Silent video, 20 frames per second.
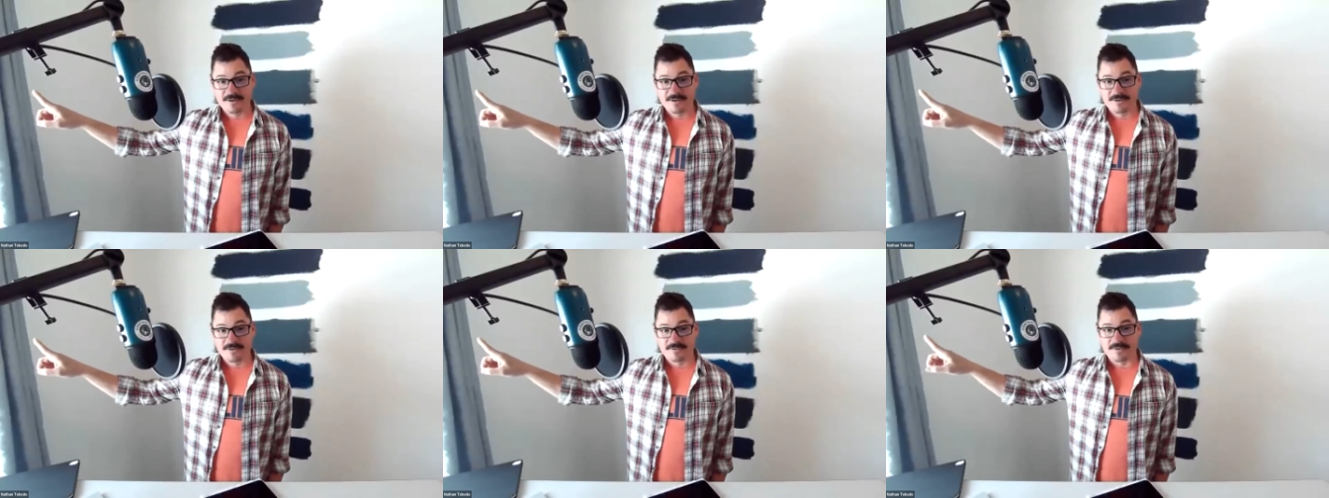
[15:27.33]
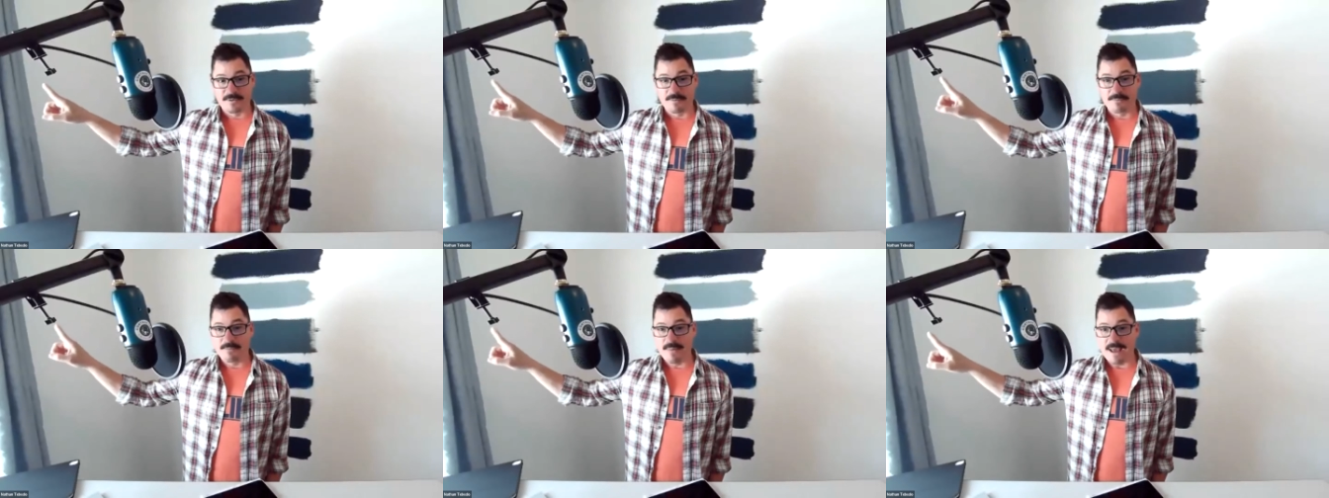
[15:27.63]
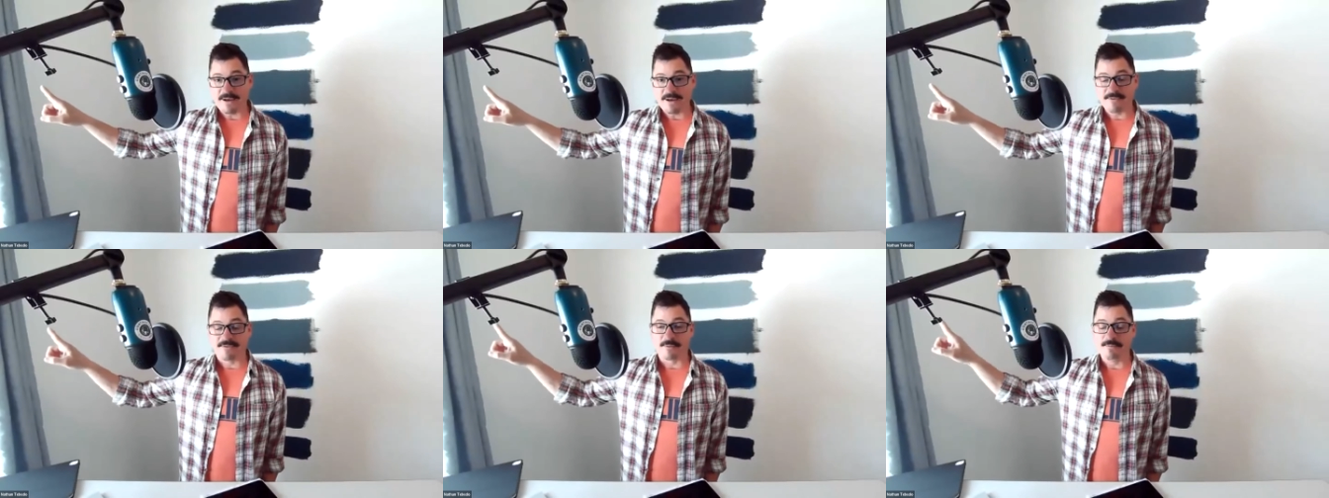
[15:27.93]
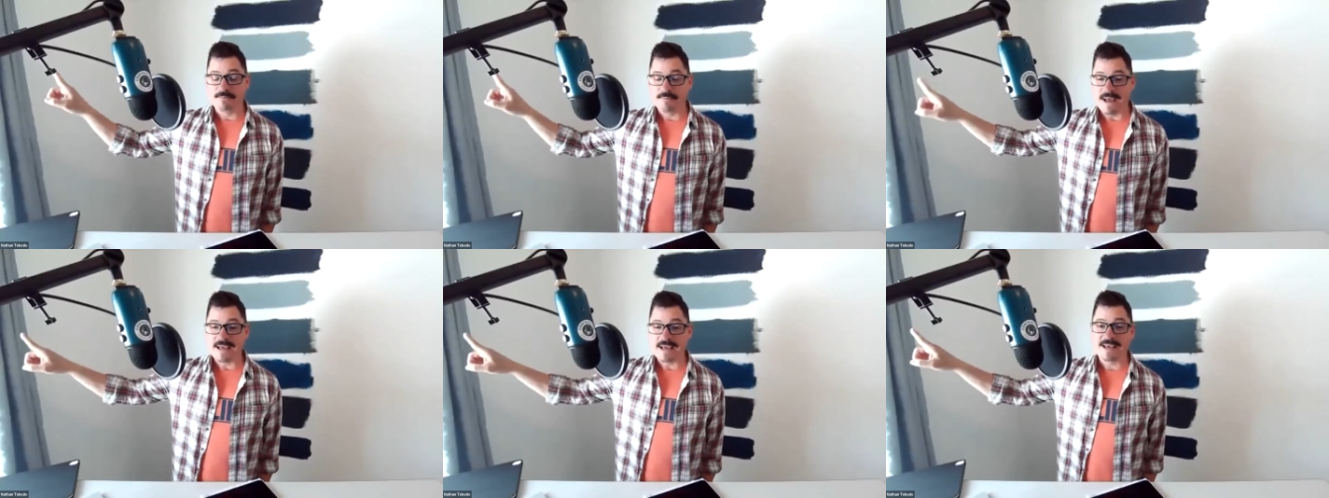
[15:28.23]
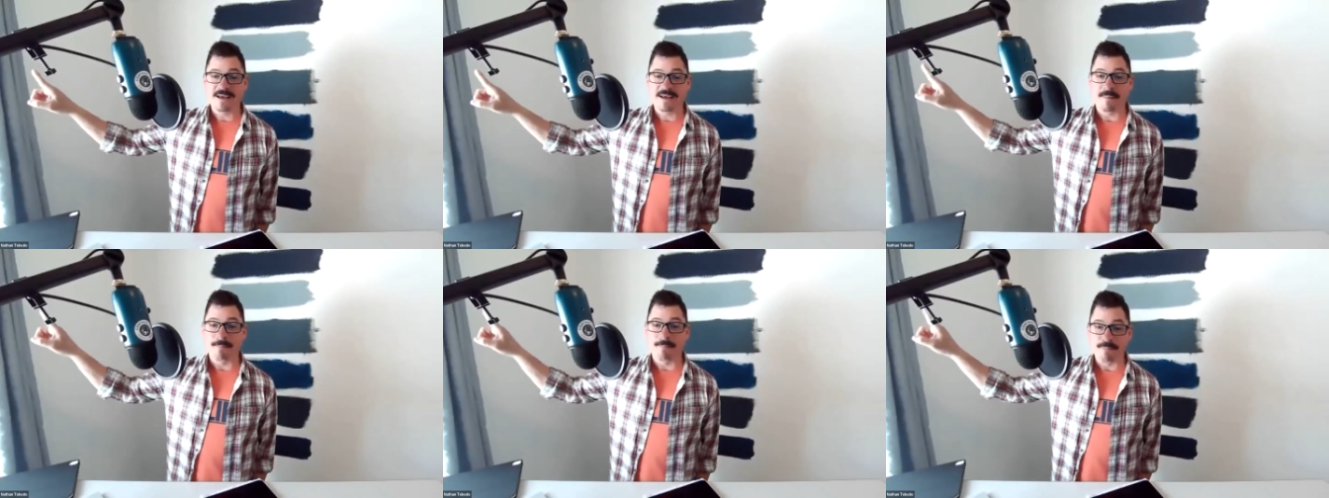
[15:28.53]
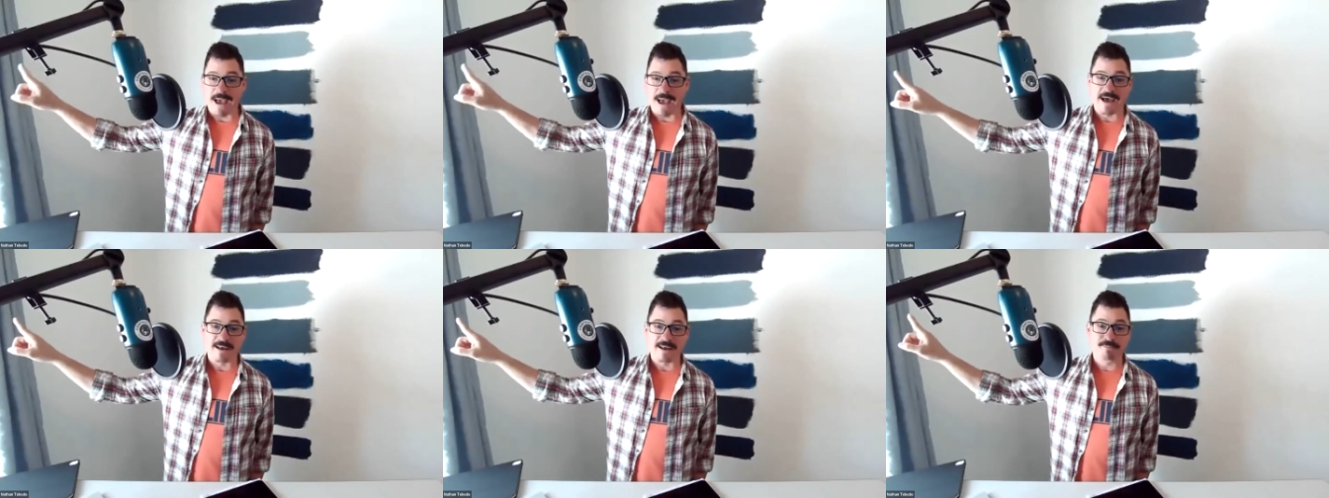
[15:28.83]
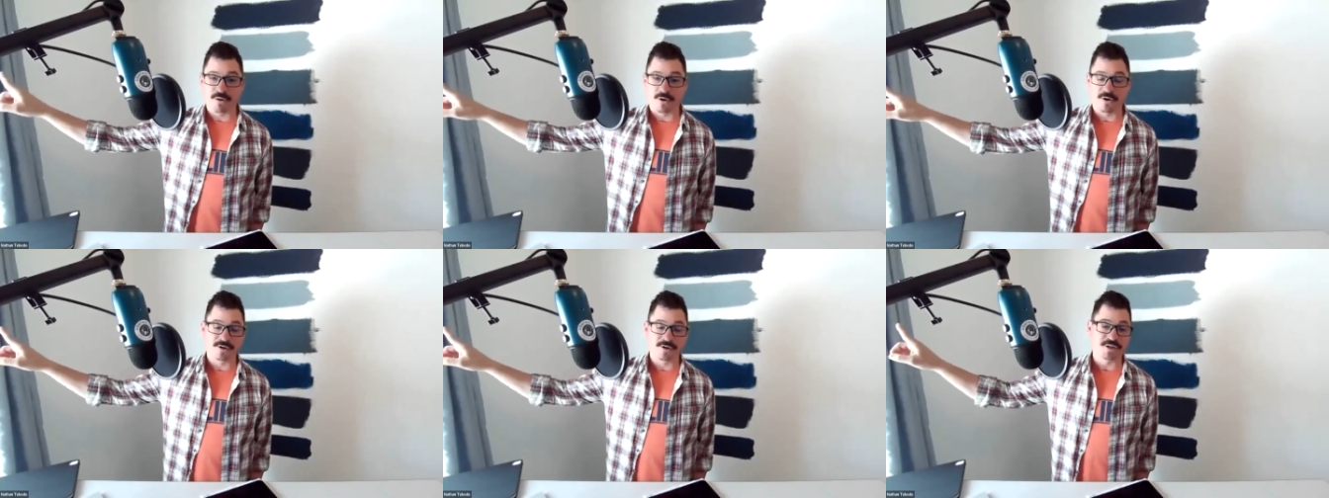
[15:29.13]
from making a bad
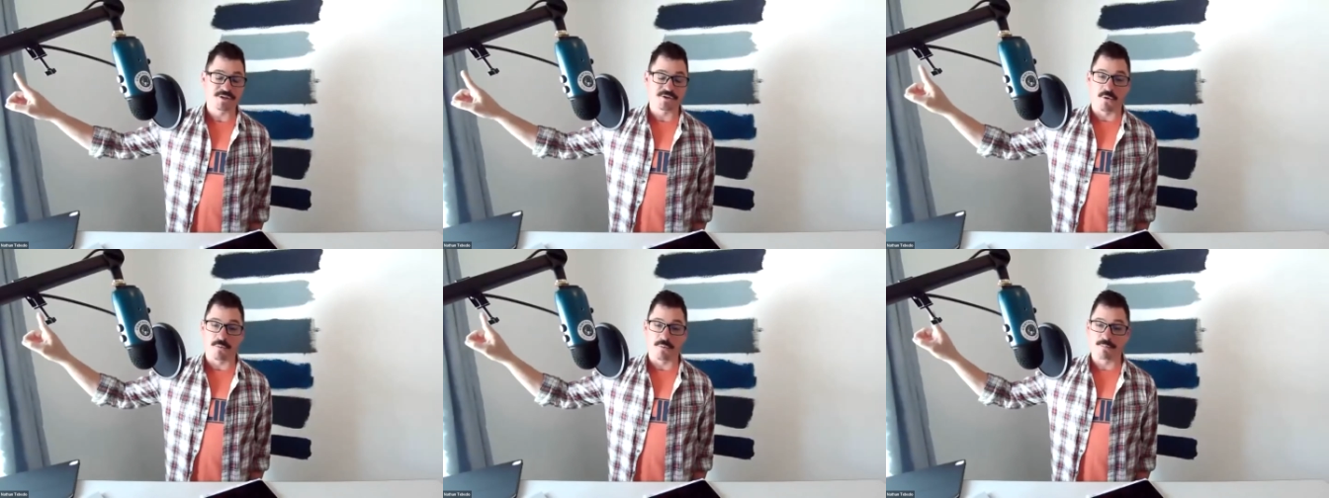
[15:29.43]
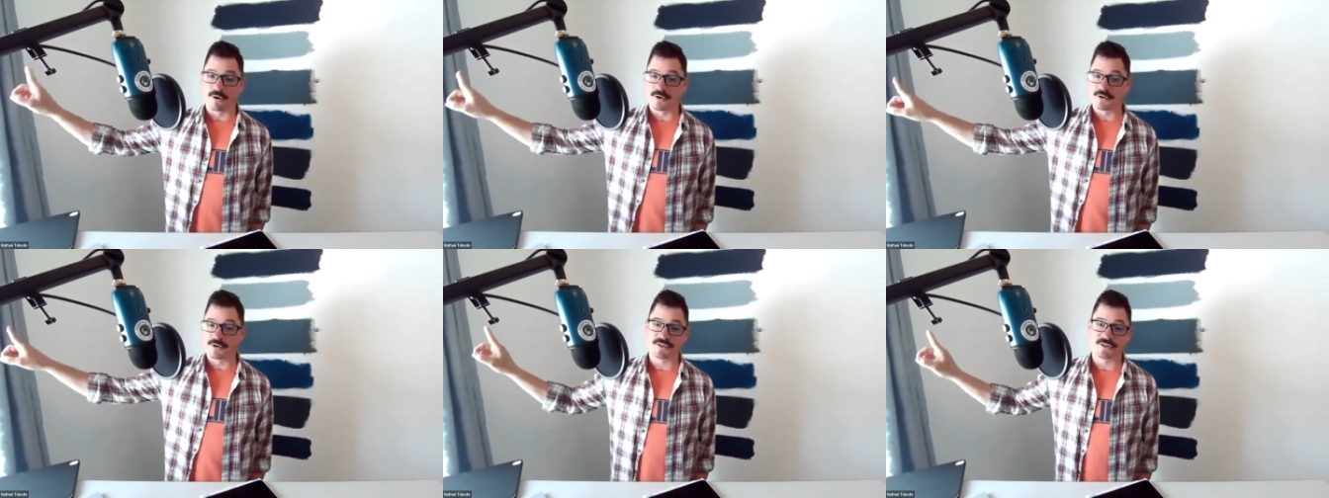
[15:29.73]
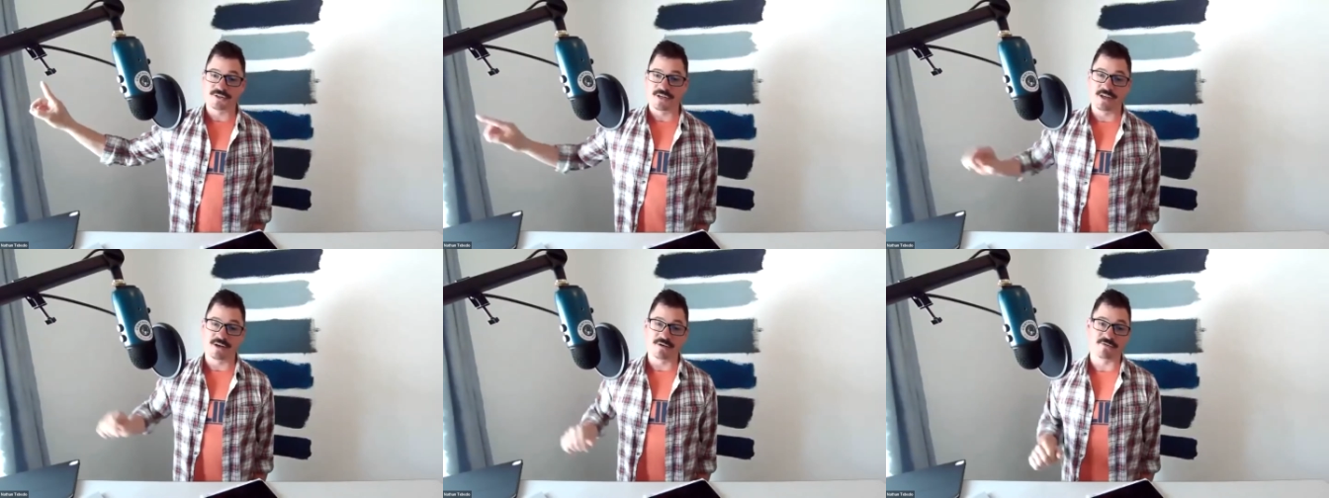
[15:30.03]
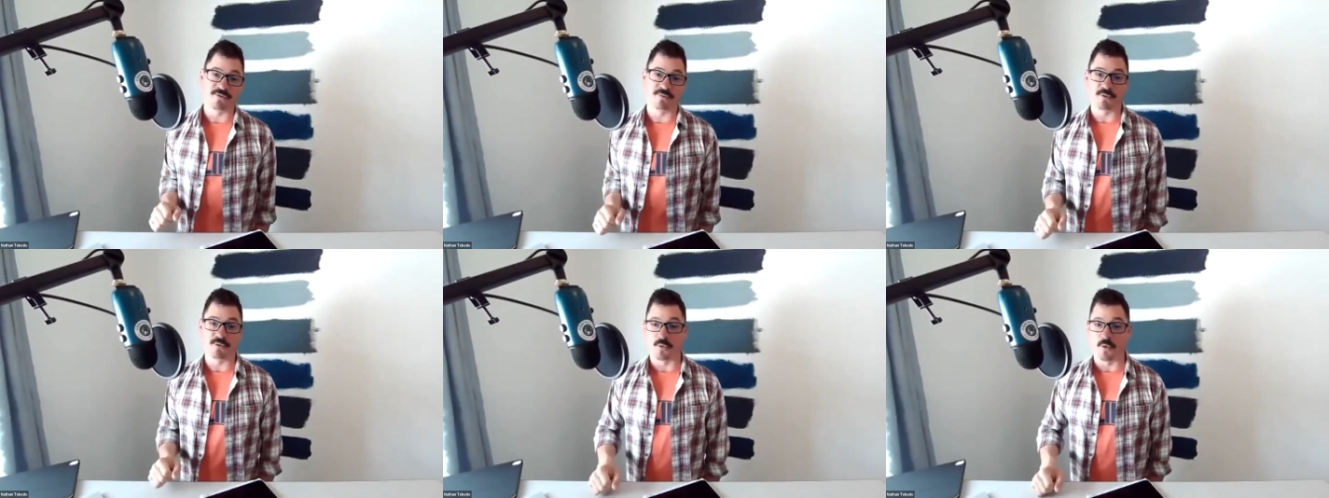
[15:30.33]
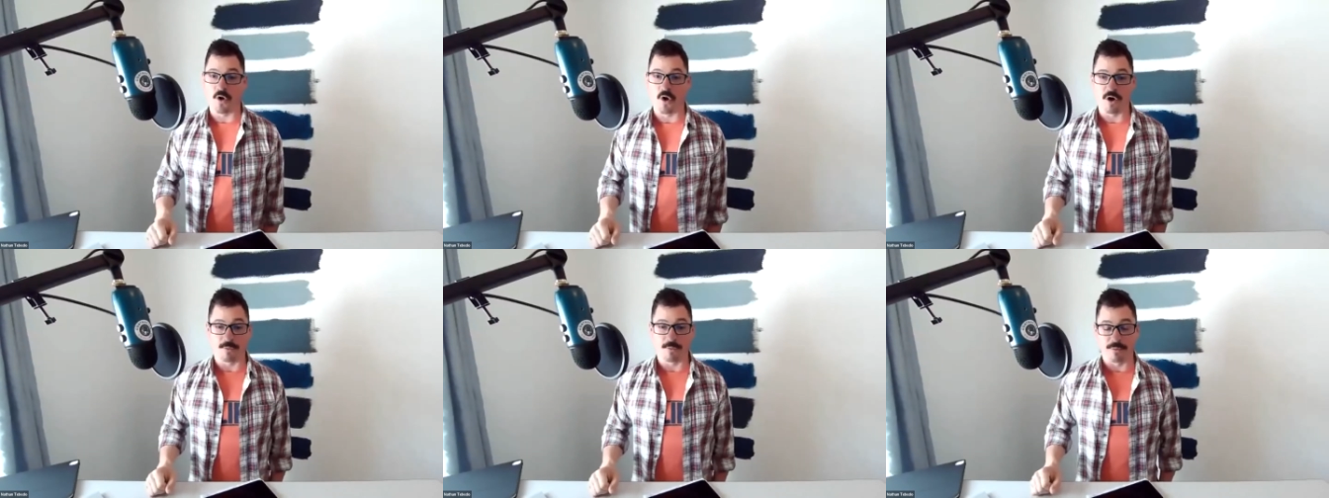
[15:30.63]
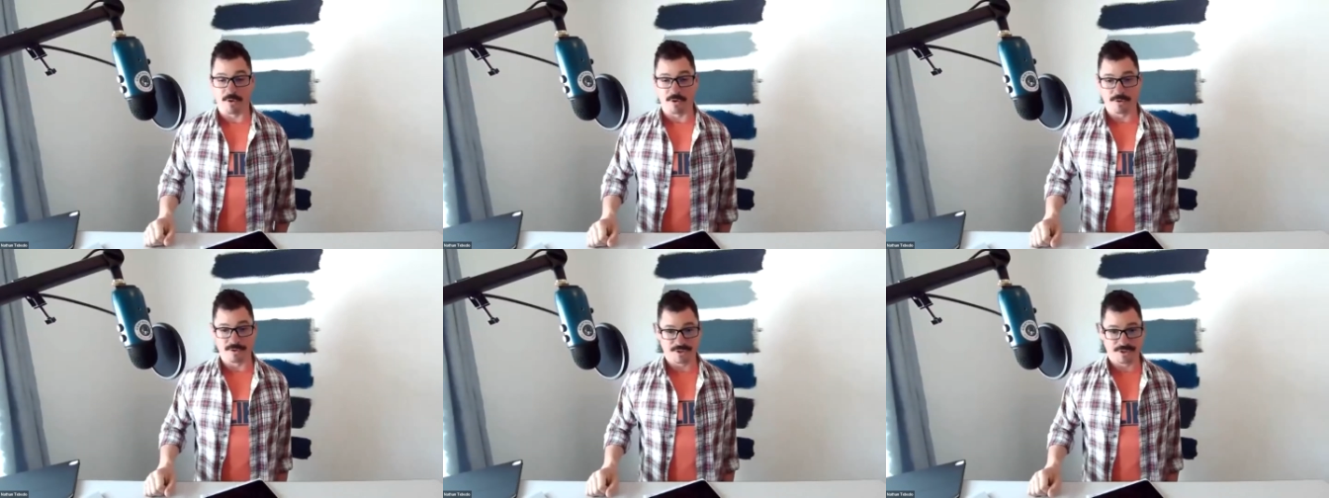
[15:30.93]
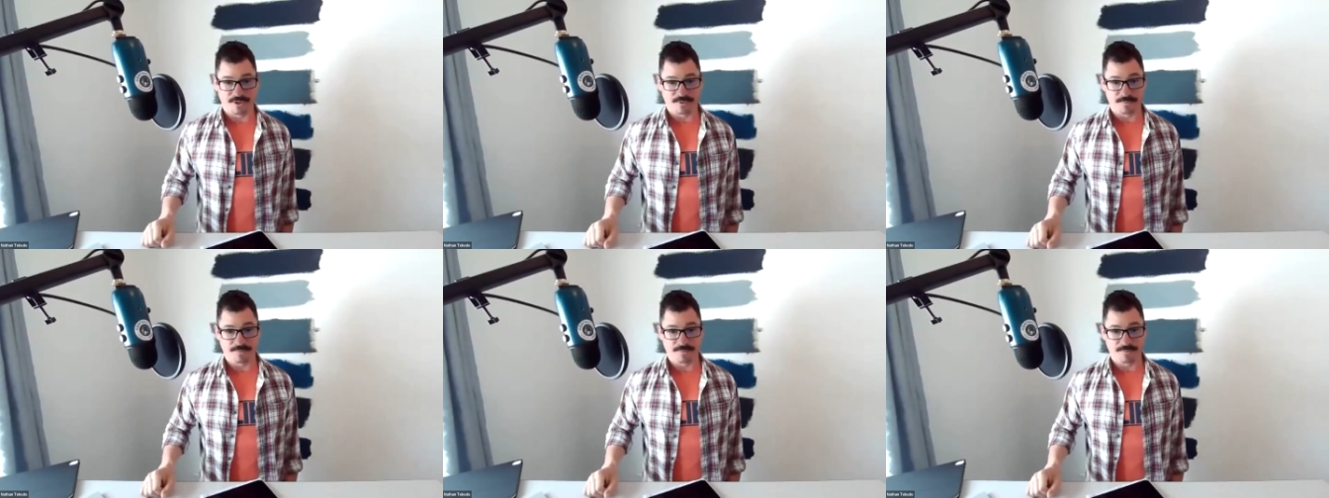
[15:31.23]
purchase or purchasing it from the wrong person.